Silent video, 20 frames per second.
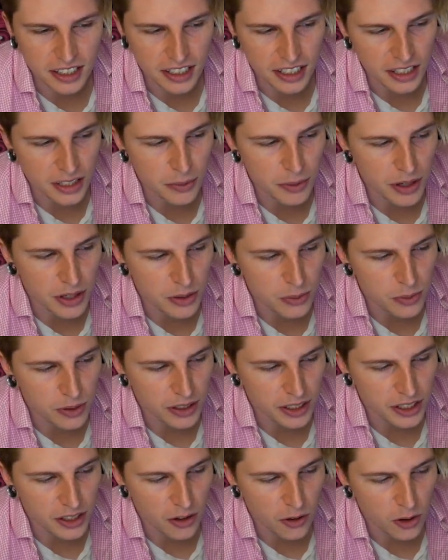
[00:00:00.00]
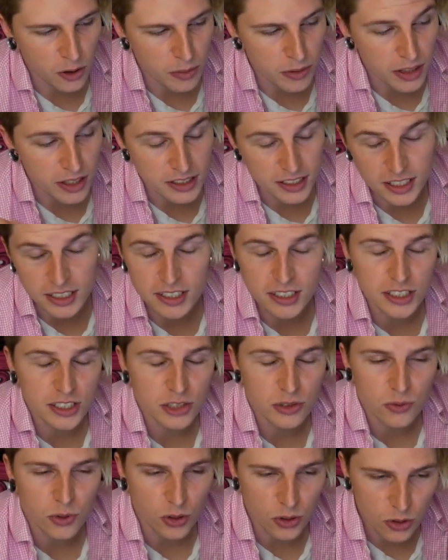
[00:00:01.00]
Any way you want to get a hold of me that's
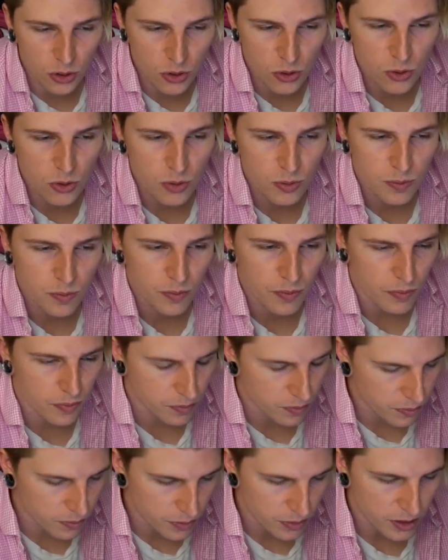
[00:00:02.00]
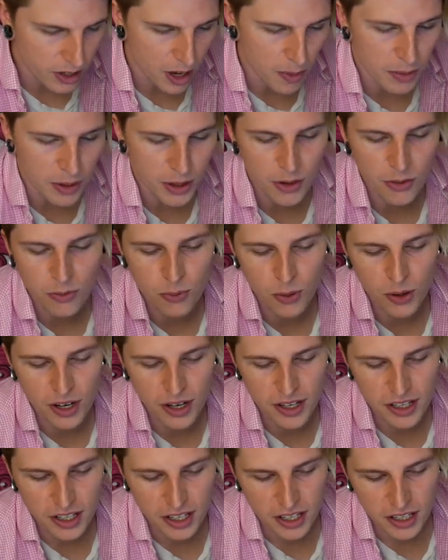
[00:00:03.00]
easiest for you, I'm here for you.